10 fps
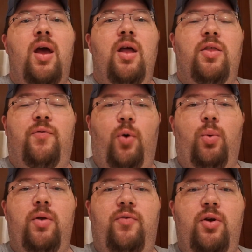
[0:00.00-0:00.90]
The full
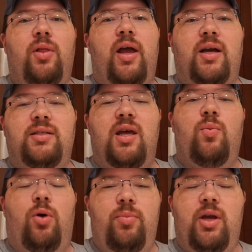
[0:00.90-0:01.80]
review, like I said,
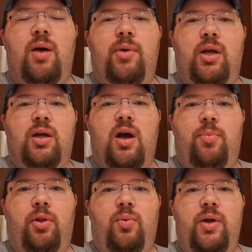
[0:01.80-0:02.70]
will be coming in a
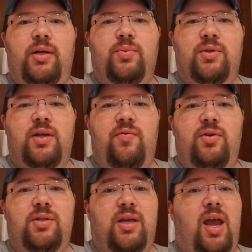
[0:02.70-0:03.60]
couple of weeks once I've
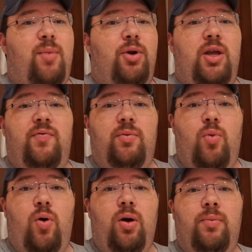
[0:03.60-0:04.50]
used the camera even
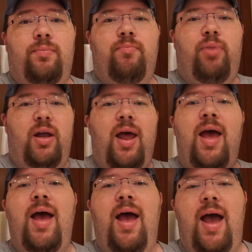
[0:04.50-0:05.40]
more. But
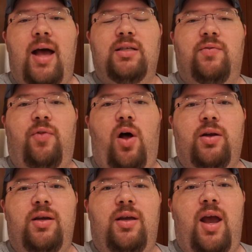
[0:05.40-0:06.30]
as a
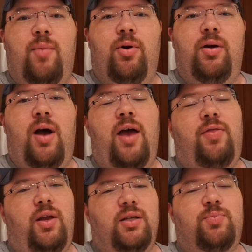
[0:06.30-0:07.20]
vlogging camera, I
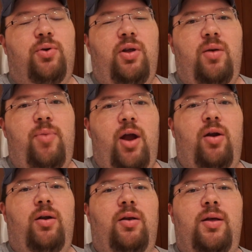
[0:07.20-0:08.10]
think it's pretty
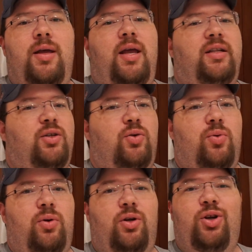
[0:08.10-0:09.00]
apparent. It's
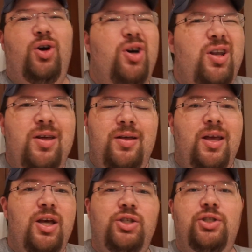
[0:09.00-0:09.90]

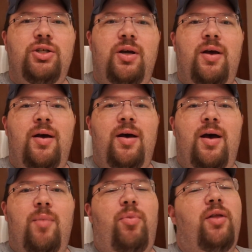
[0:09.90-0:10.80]
good-ish,
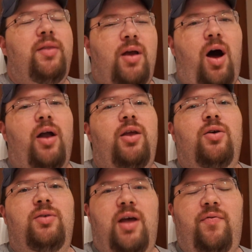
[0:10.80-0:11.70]
but the
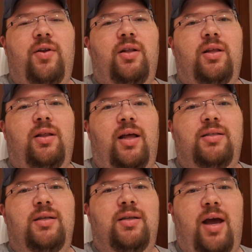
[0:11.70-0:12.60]
audio definitely
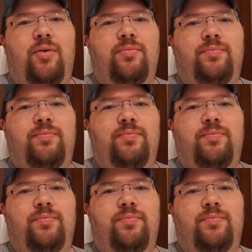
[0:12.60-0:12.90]
lets it down.